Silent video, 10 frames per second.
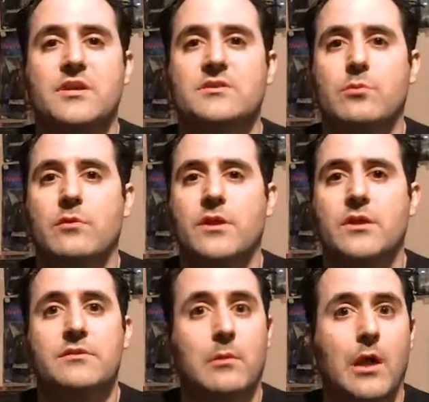These were
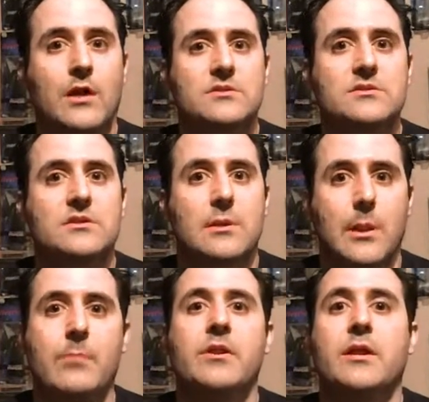the deluxe
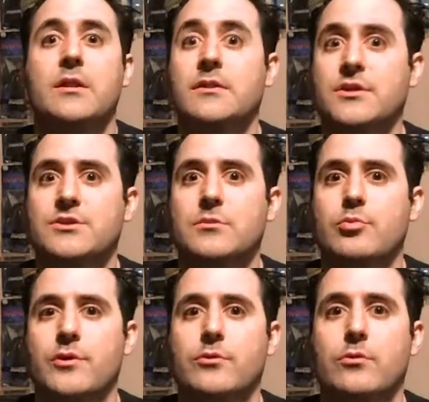limited edition
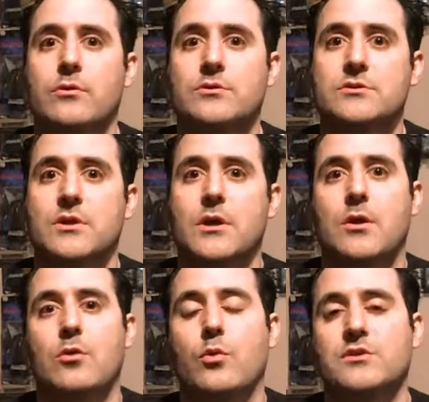pre-orders,
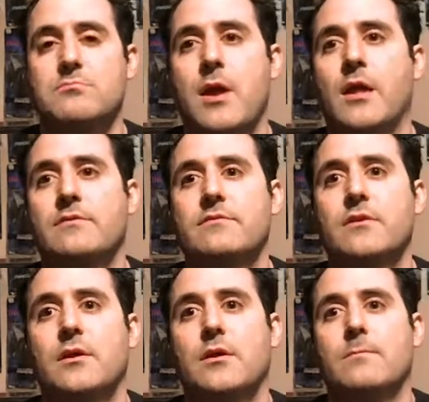which meant
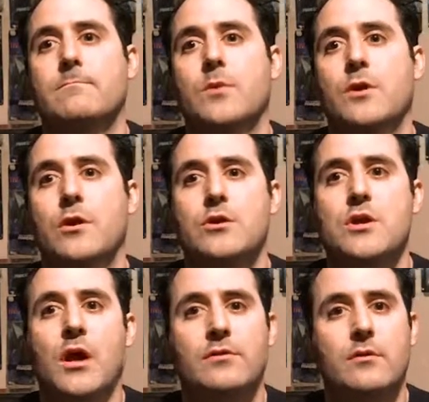You know, you
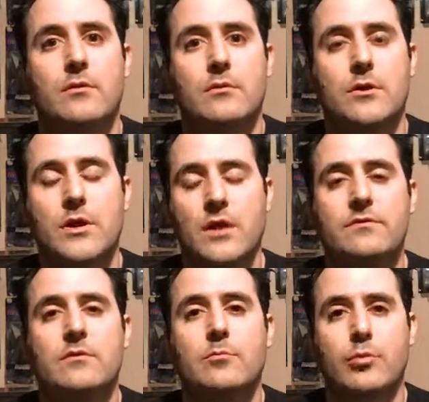got
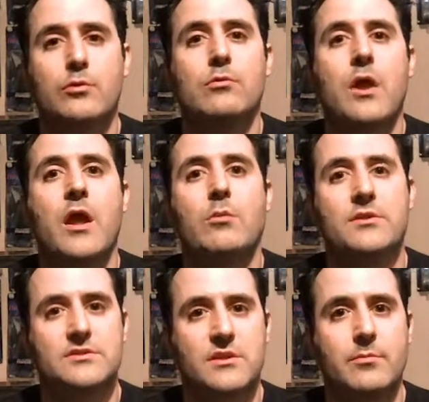the Blu-ray
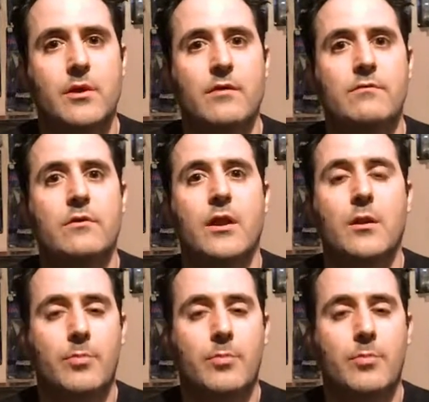with the slipcover and a